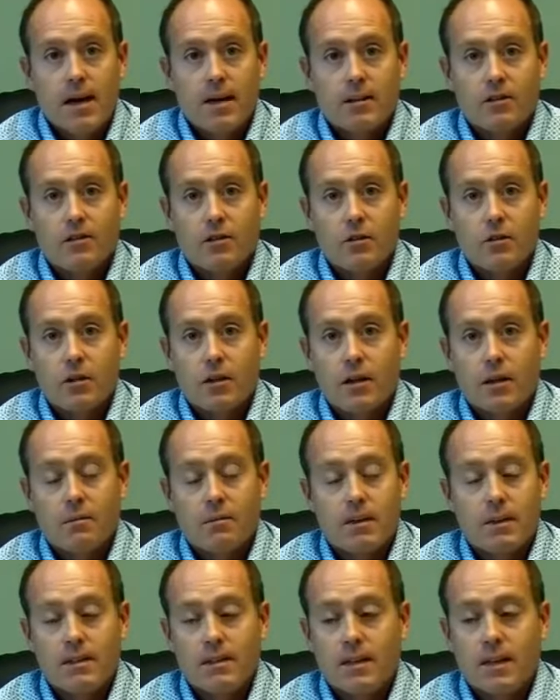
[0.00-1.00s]
And so the
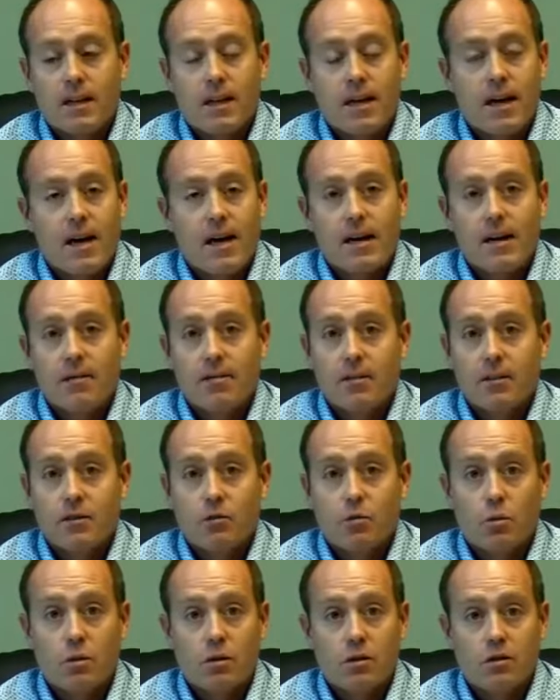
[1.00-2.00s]
company said, hey, if
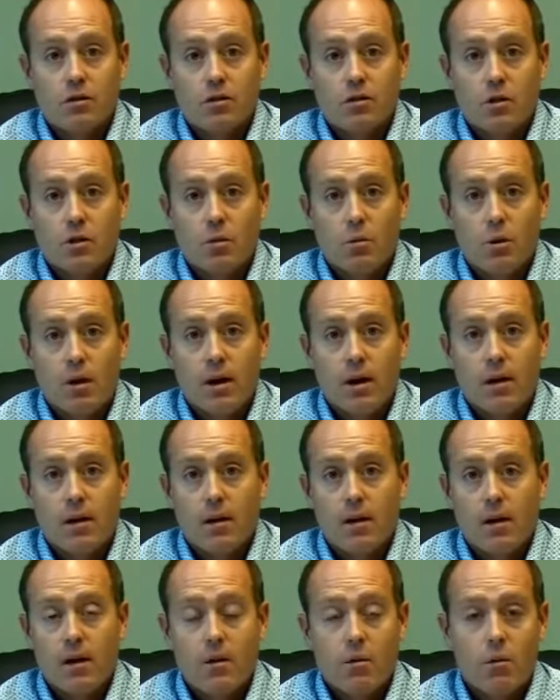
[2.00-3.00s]
it's working so
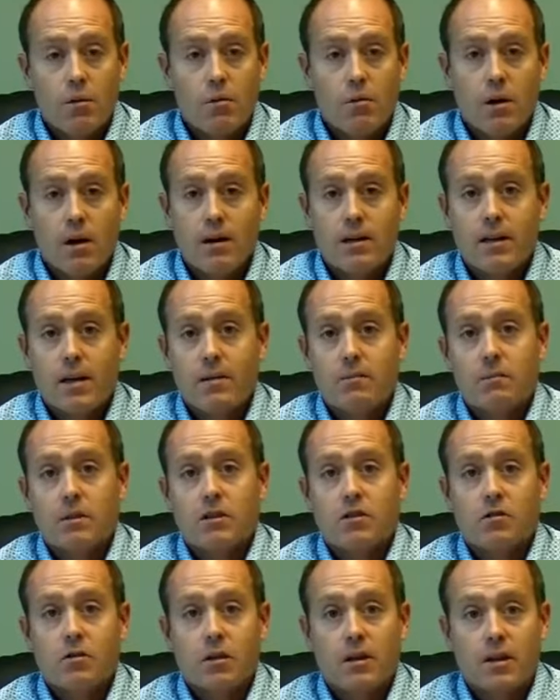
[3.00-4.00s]
well, we want to adopt
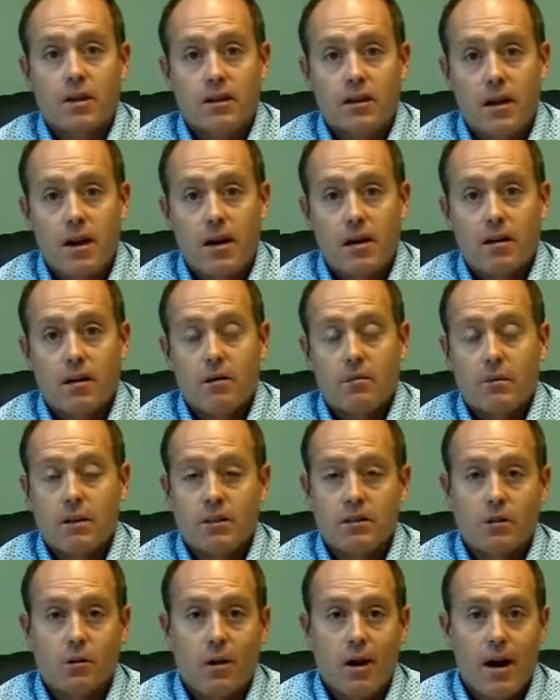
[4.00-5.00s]
this for the entire
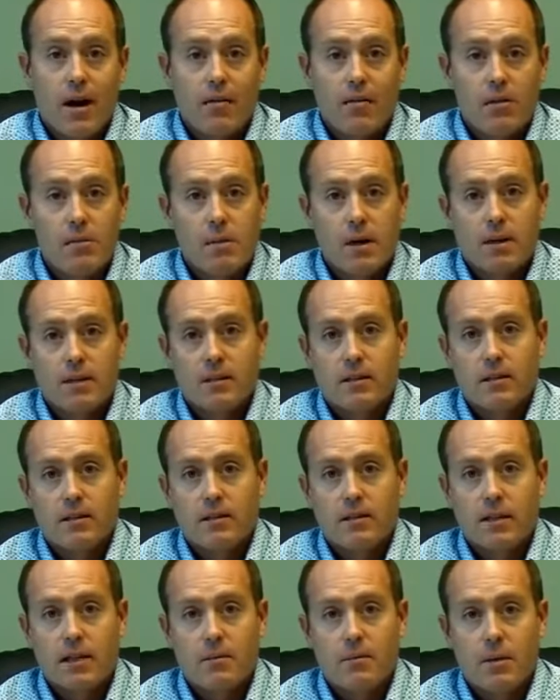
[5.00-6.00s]
company so everybody's on
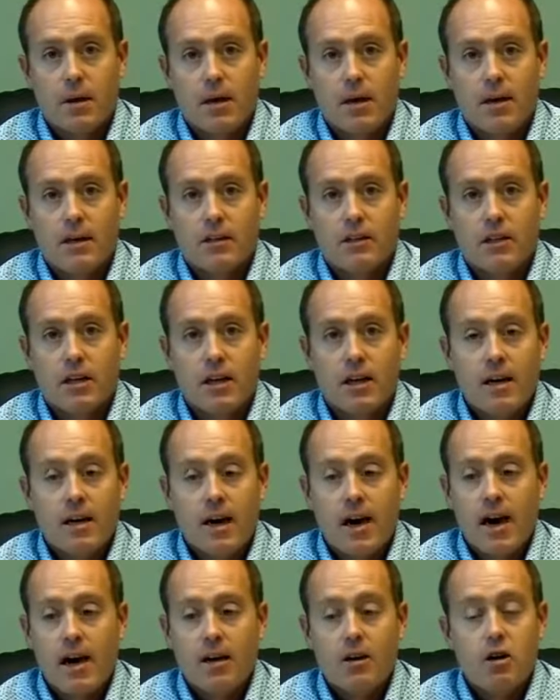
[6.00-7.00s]
the same page
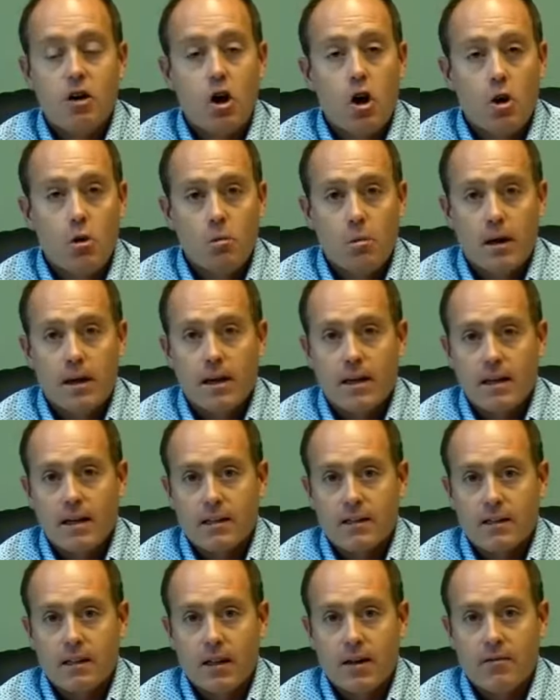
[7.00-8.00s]
and nobody
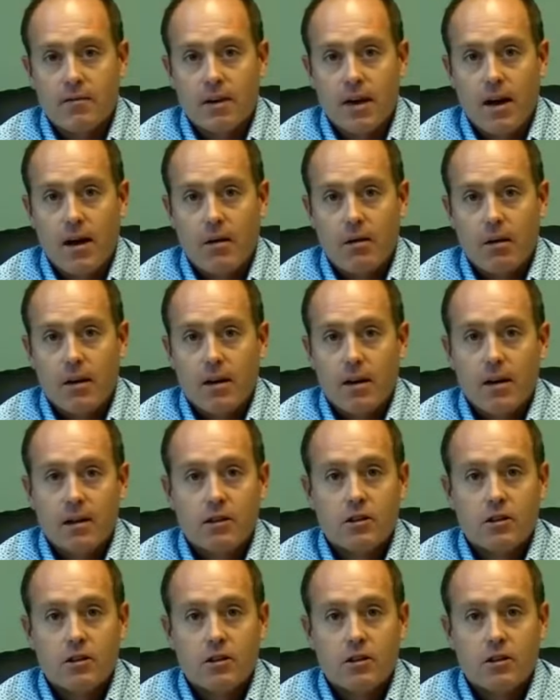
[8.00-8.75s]
gets left out.